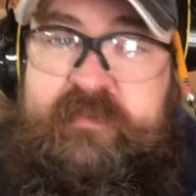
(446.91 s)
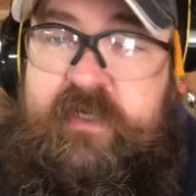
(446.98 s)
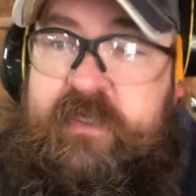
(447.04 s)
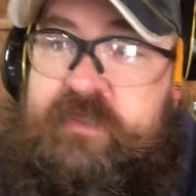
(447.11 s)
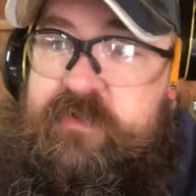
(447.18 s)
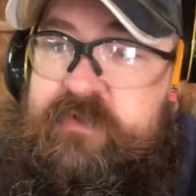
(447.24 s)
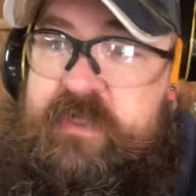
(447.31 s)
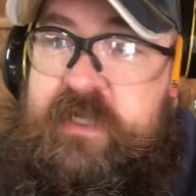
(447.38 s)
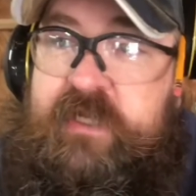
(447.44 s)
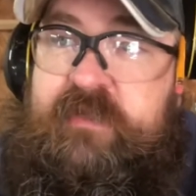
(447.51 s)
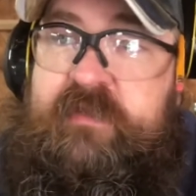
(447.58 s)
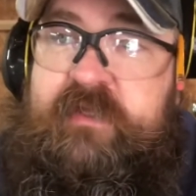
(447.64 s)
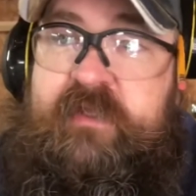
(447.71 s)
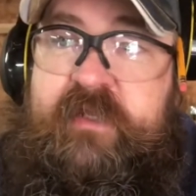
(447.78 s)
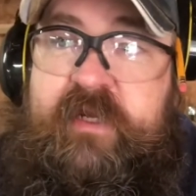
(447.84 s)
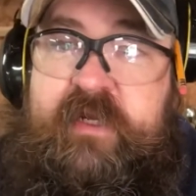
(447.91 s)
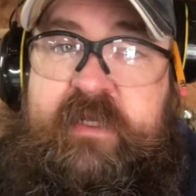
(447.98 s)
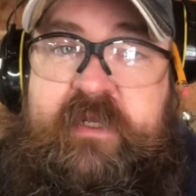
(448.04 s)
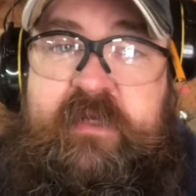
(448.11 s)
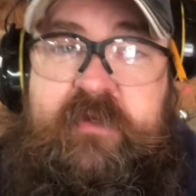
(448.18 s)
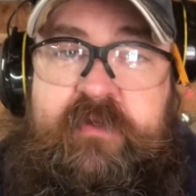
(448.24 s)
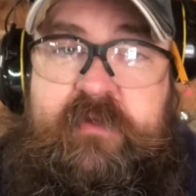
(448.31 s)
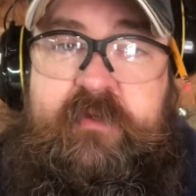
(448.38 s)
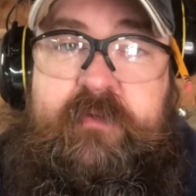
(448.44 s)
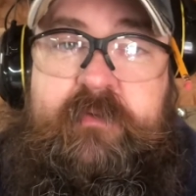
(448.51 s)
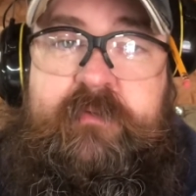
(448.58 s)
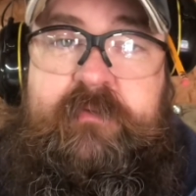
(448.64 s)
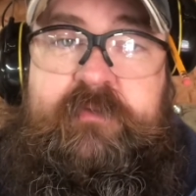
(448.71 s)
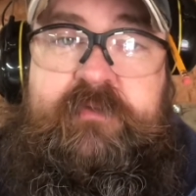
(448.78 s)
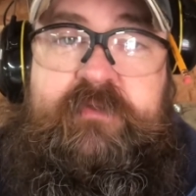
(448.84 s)
I use anything that I can do
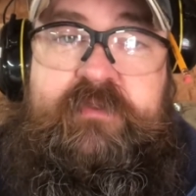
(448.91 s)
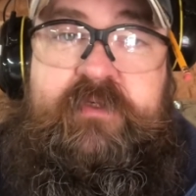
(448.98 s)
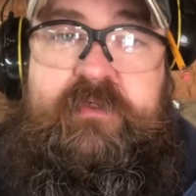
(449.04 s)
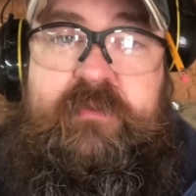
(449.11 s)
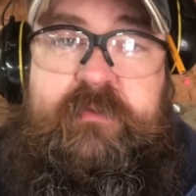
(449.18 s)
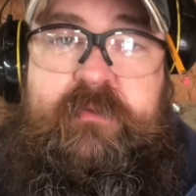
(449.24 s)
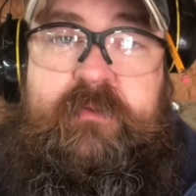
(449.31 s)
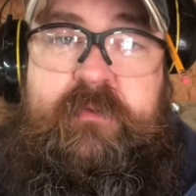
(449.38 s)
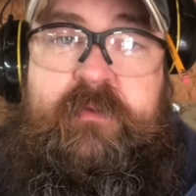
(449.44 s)
to